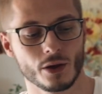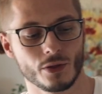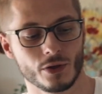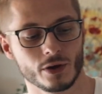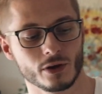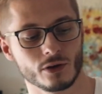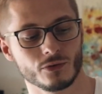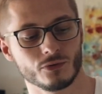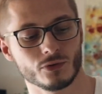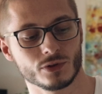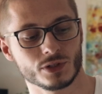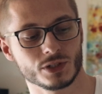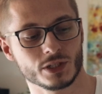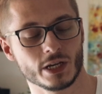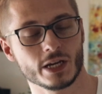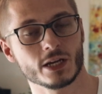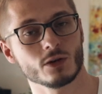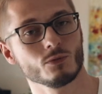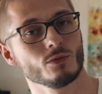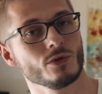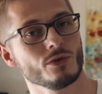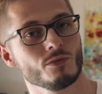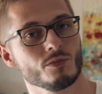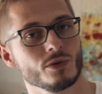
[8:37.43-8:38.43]
Thank you for
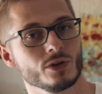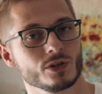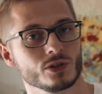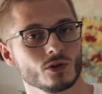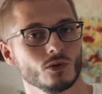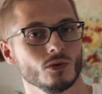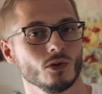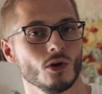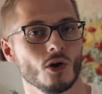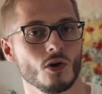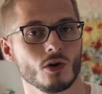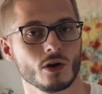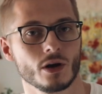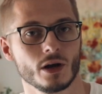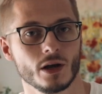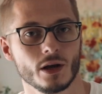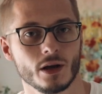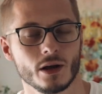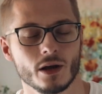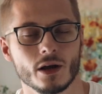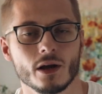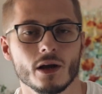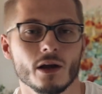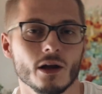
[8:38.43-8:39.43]
staying with me so long,
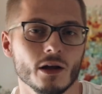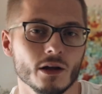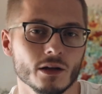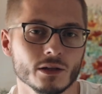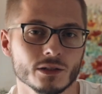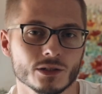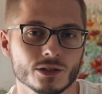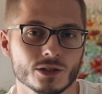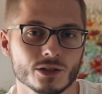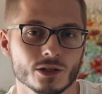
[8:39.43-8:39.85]
and